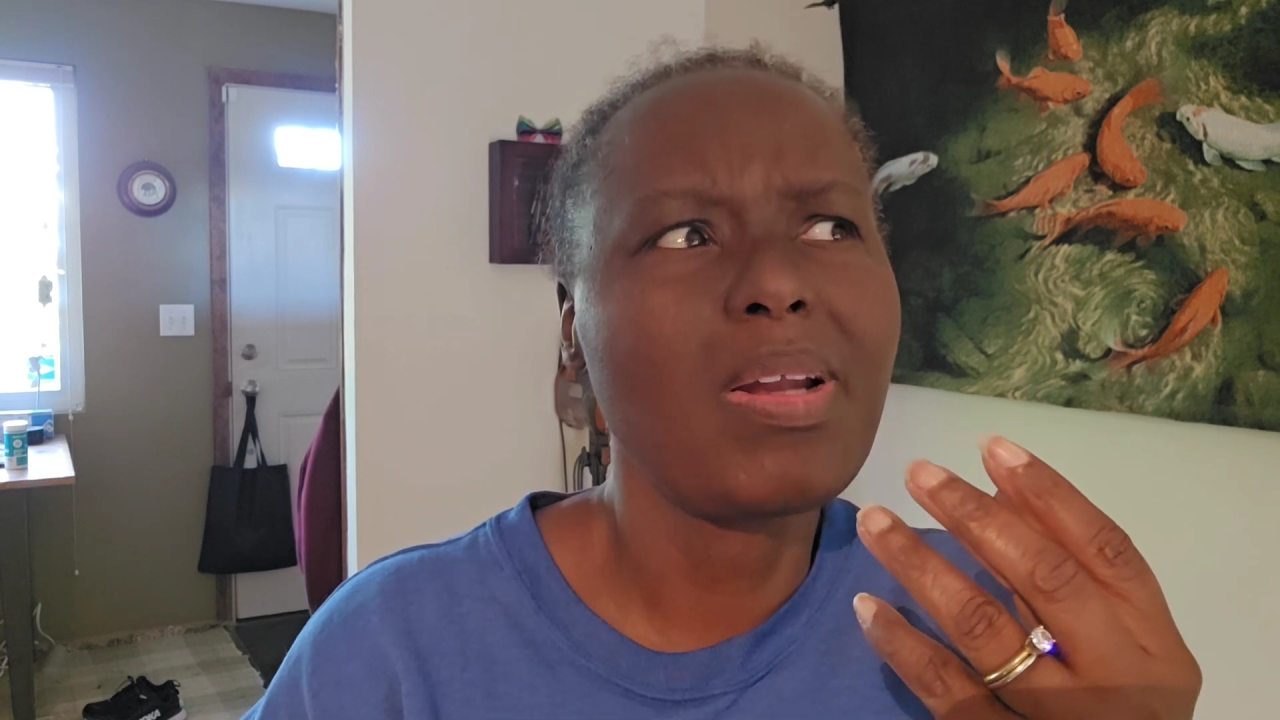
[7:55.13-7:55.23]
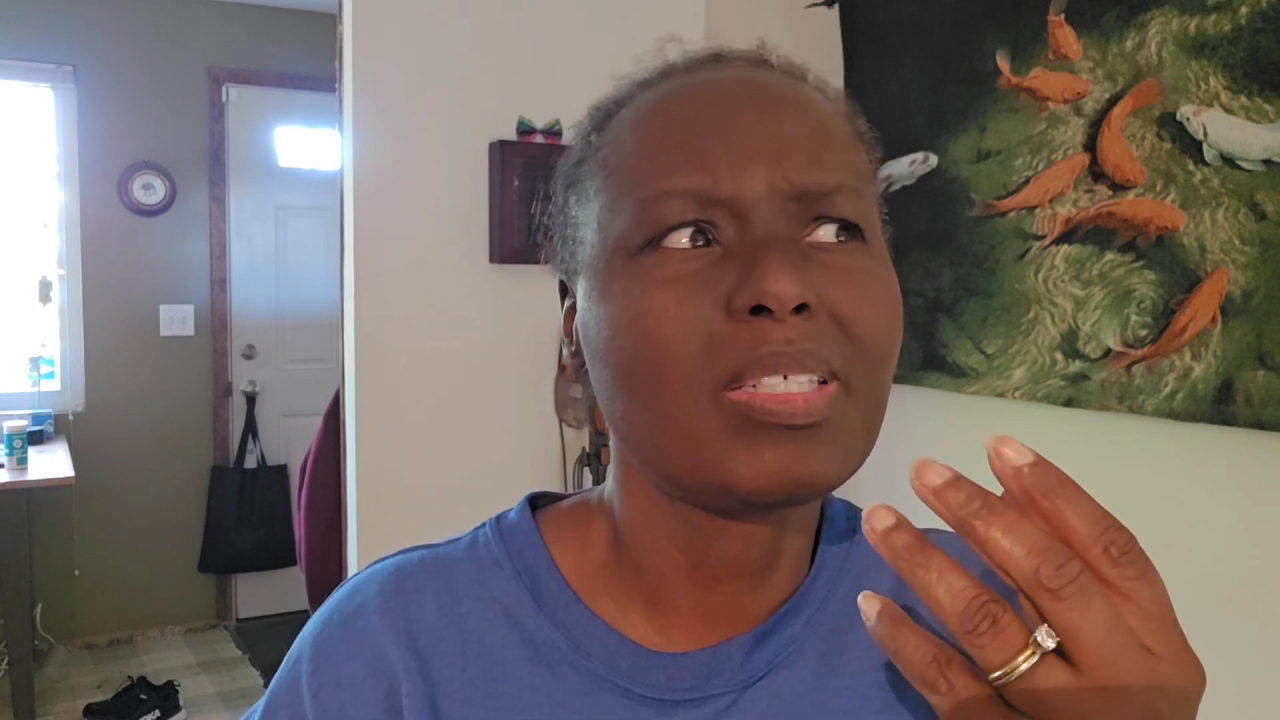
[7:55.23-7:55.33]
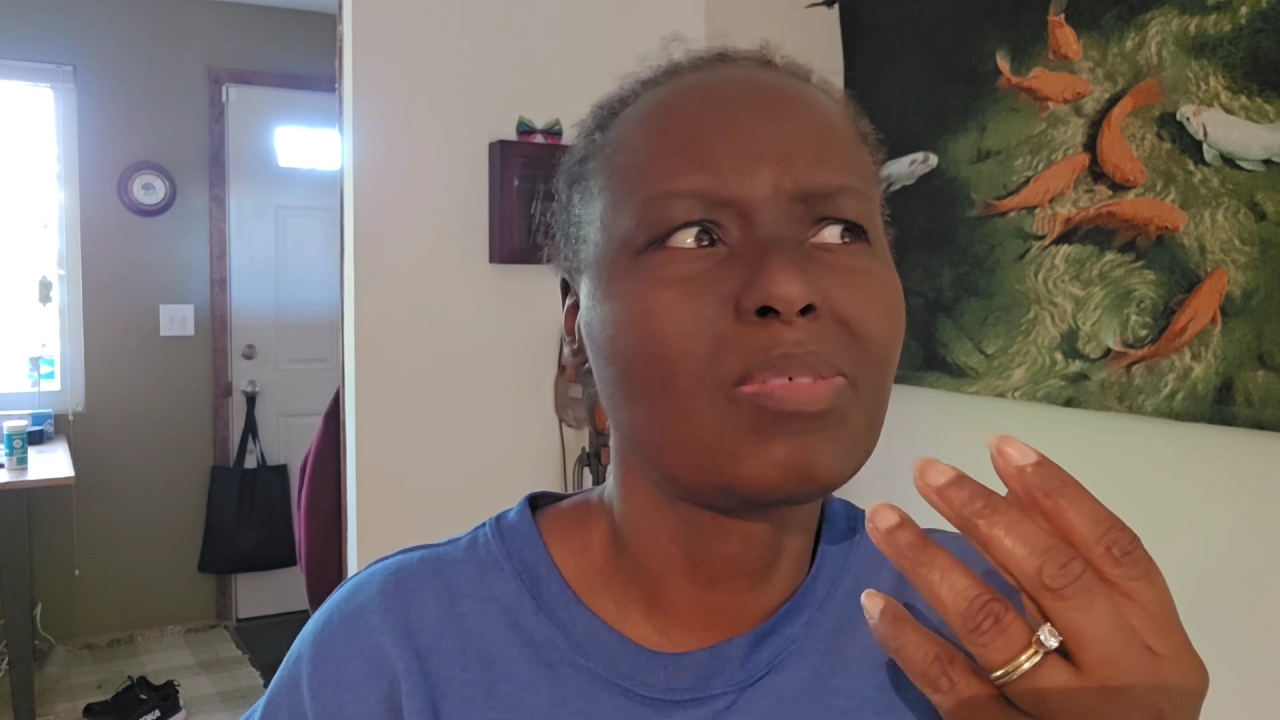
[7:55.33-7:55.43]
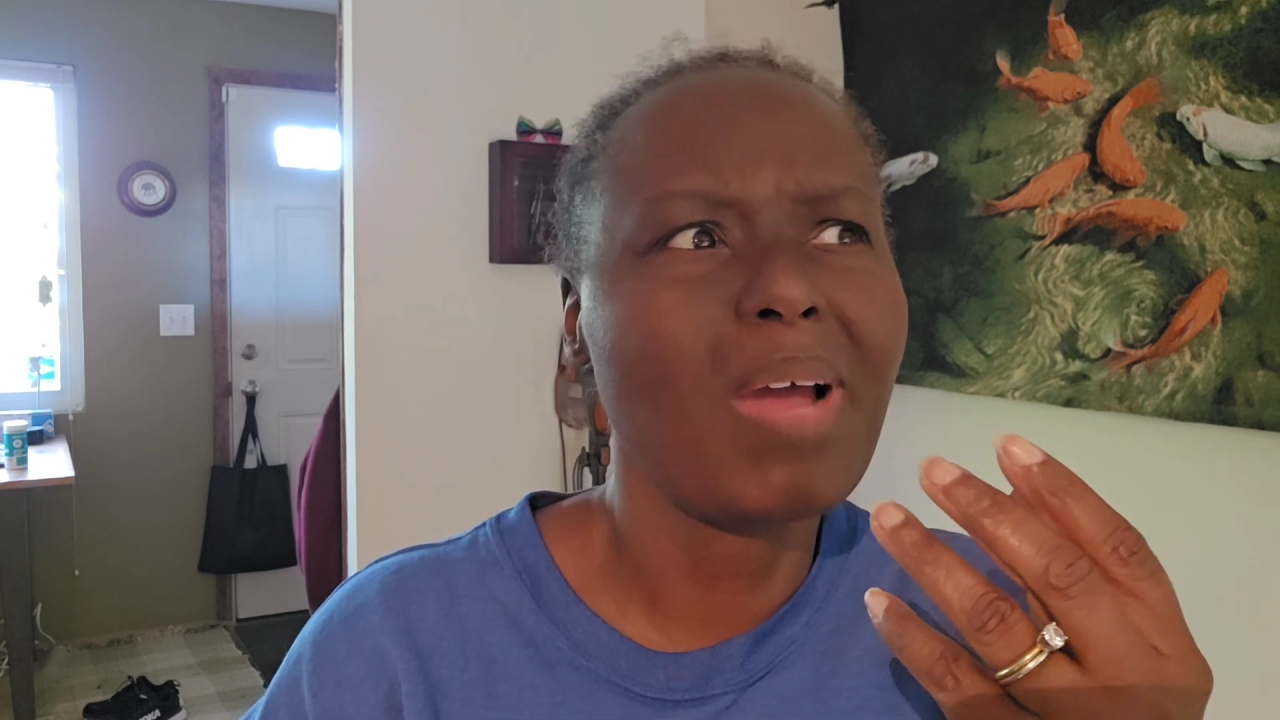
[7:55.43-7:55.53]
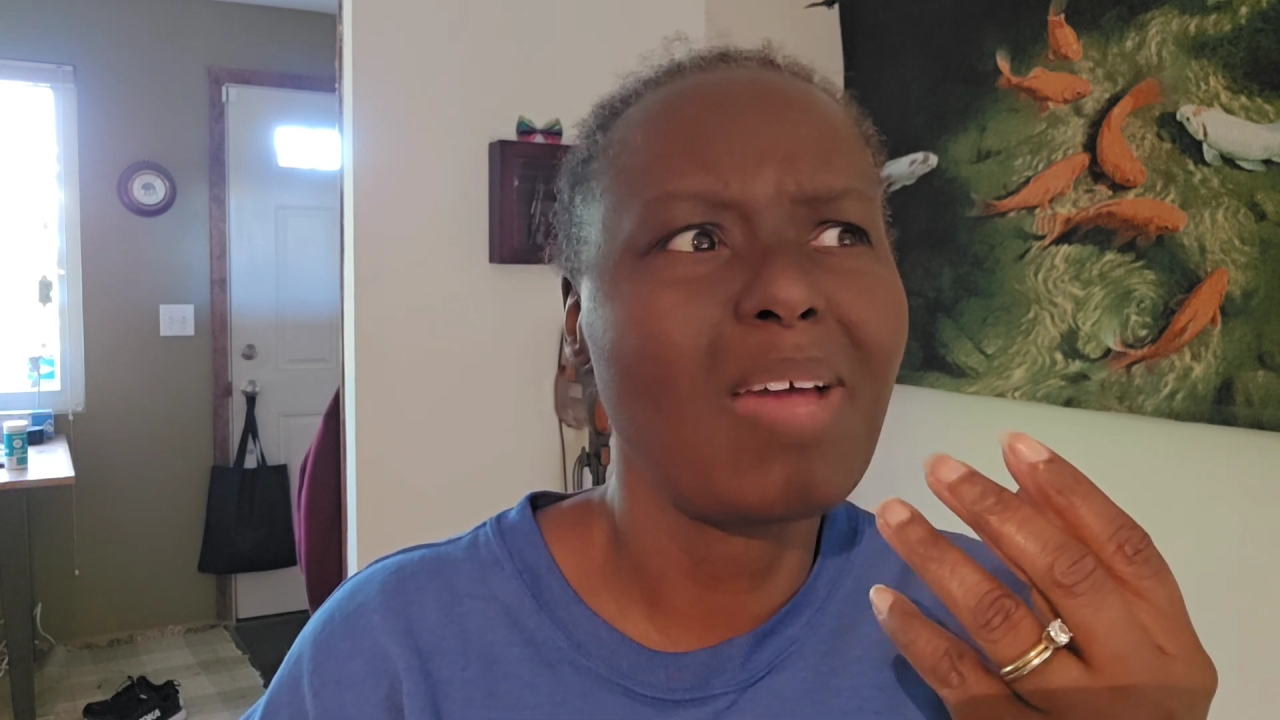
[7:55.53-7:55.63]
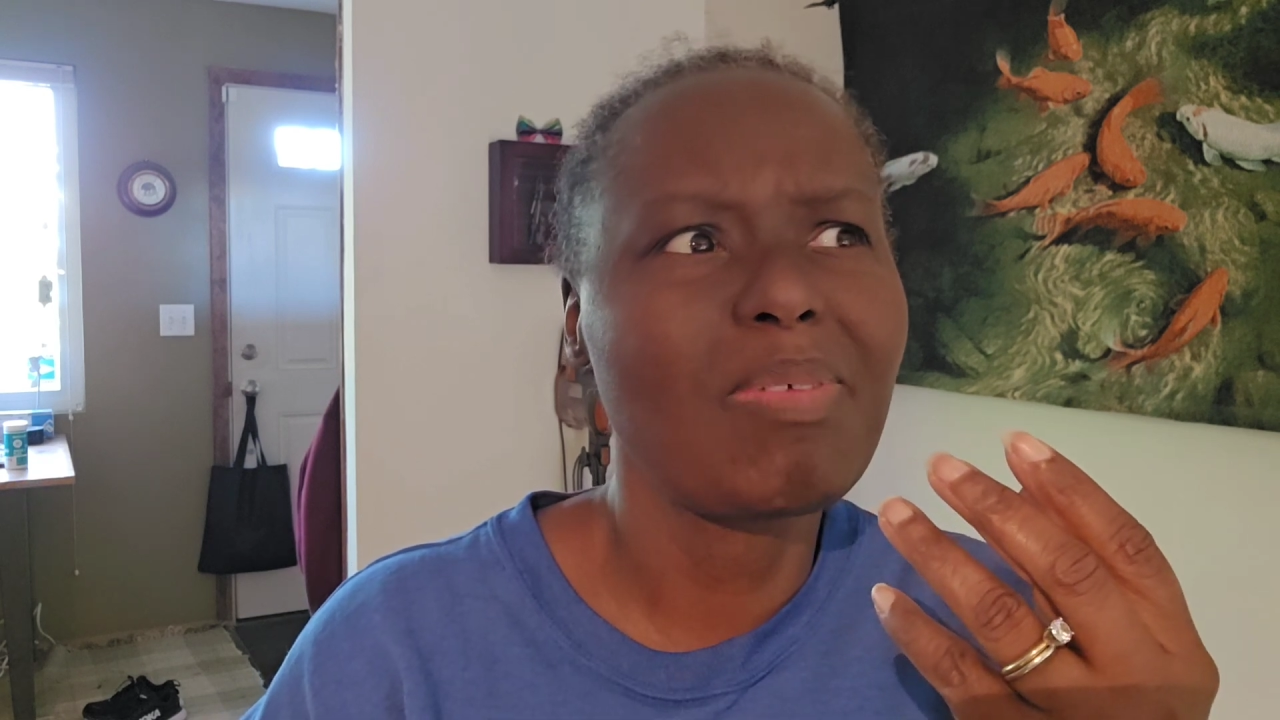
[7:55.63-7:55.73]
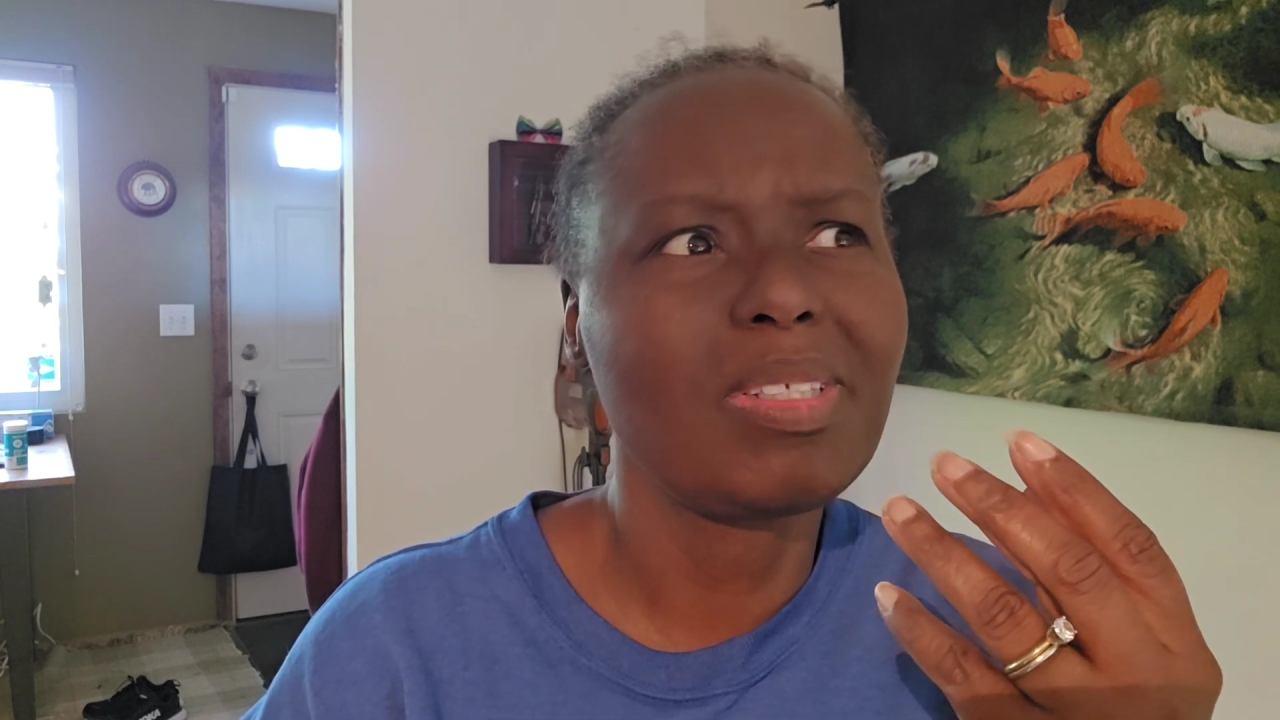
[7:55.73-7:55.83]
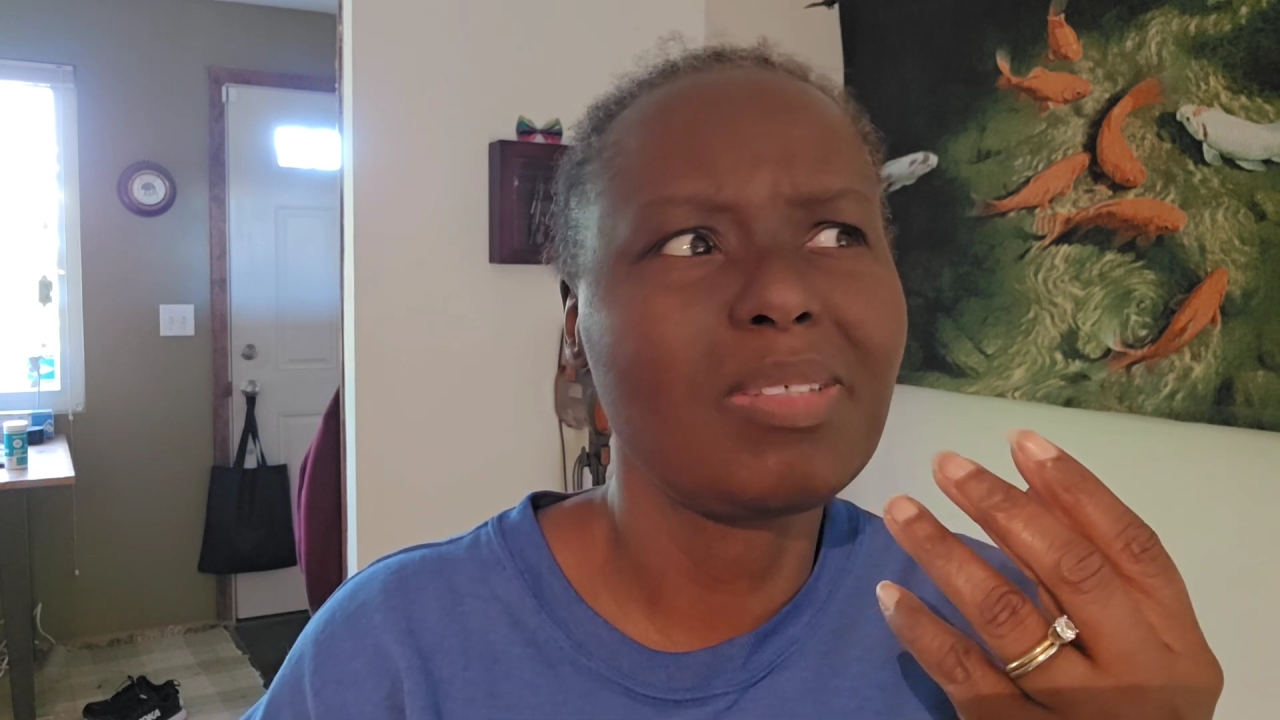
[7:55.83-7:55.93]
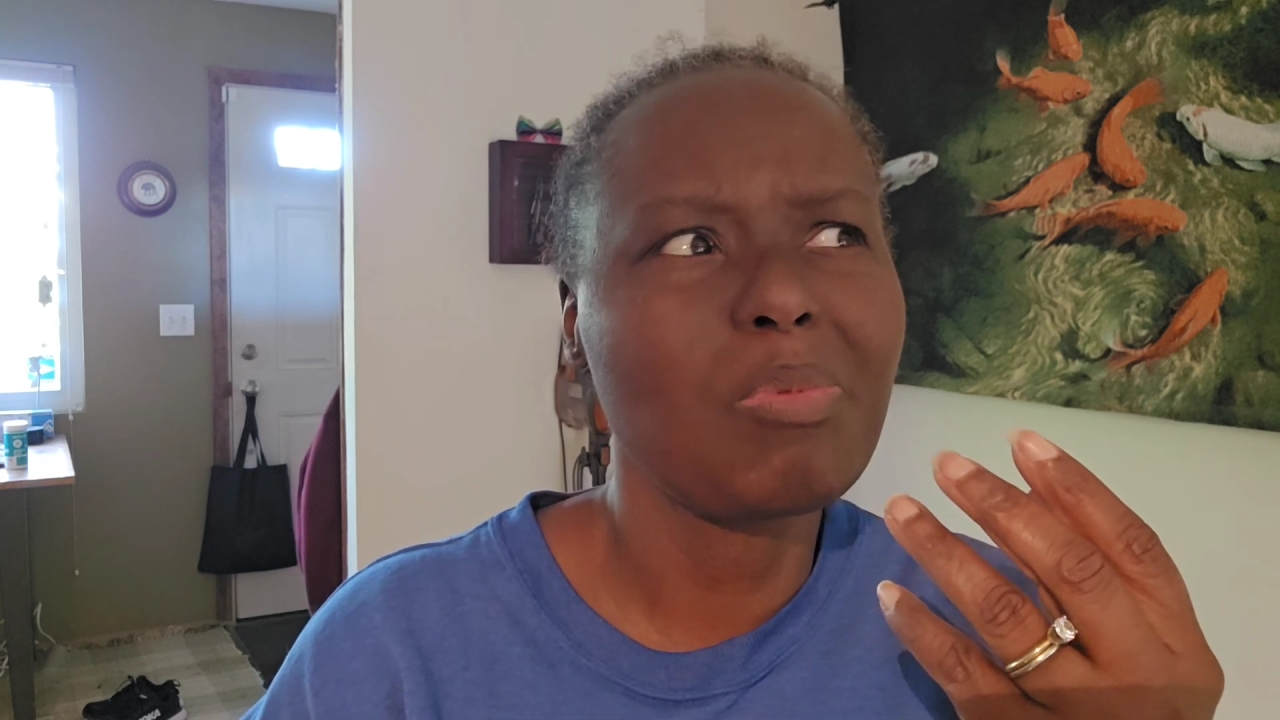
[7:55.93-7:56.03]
I describe it